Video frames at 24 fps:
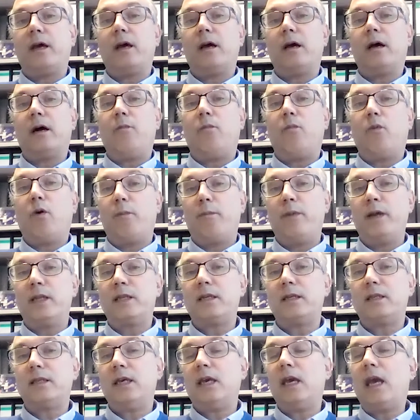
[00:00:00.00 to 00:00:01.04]

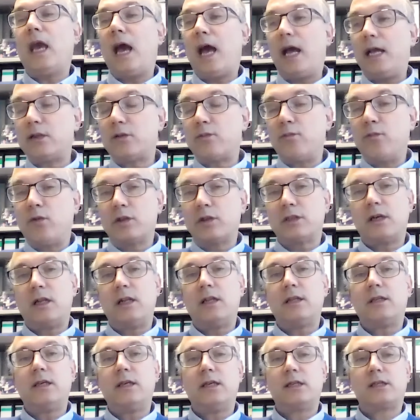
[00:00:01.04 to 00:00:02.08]
morbidity and
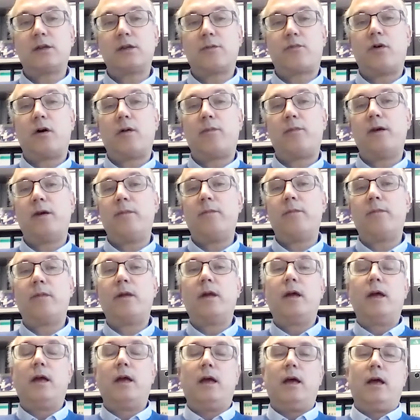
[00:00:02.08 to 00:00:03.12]
mortality is a problem,
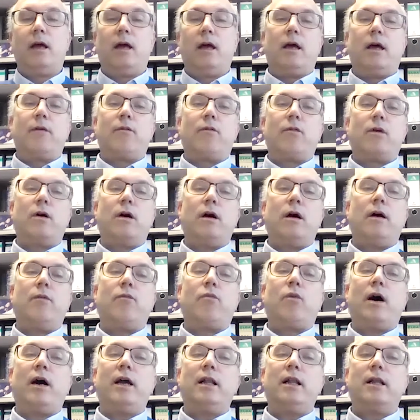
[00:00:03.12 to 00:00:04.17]

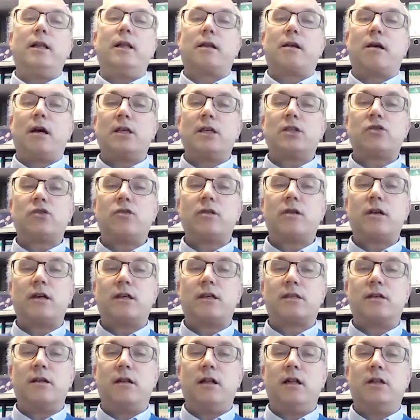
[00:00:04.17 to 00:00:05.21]
while in
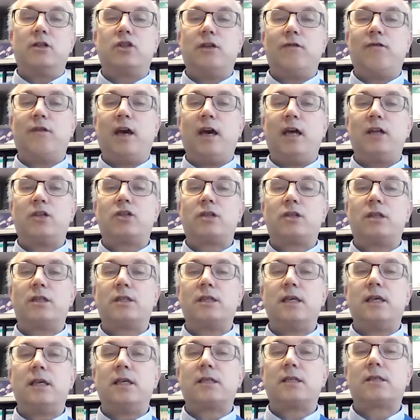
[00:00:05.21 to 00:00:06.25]
gastrointestinal GvHD
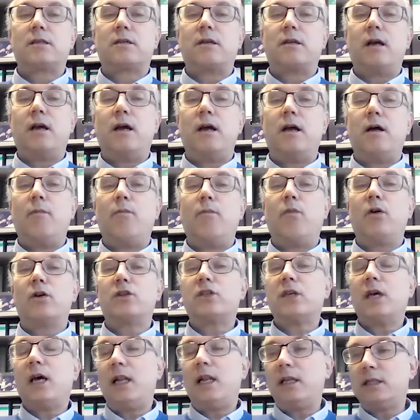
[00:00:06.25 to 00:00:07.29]
disease,
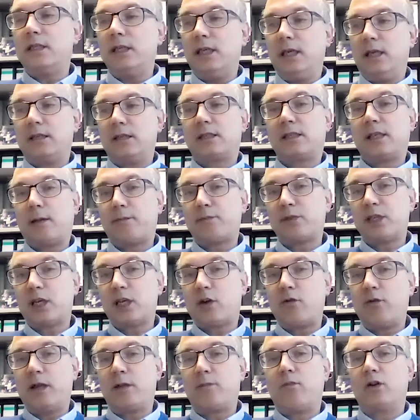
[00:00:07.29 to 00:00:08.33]
mortality,
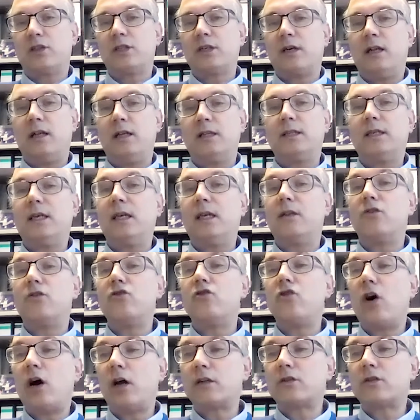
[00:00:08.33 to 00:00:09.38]
subsequent mortality,
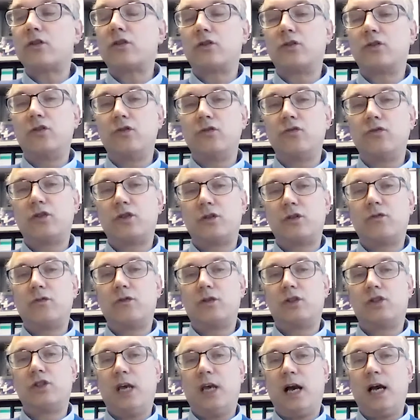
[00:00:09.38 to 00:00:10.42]
not due to
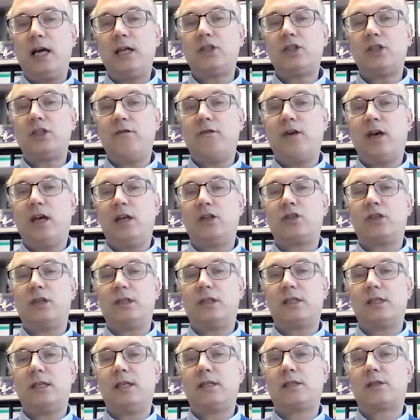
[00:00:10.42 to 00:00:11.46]
GI GvHD
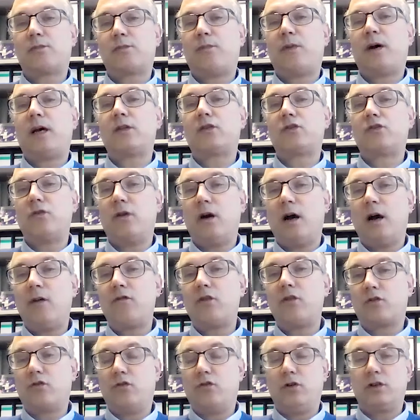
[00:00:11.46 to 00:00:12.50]
disease, but to
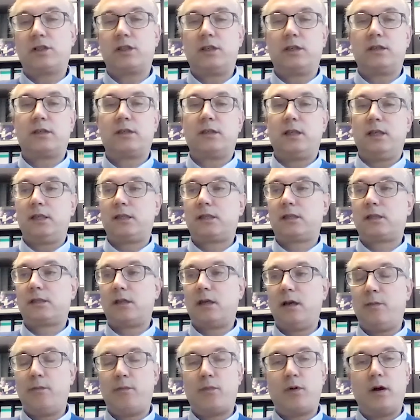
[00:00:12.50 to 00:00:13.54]
other causes is
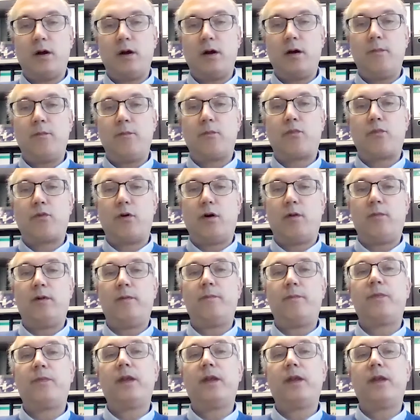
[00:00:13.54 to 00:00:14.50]
a problem.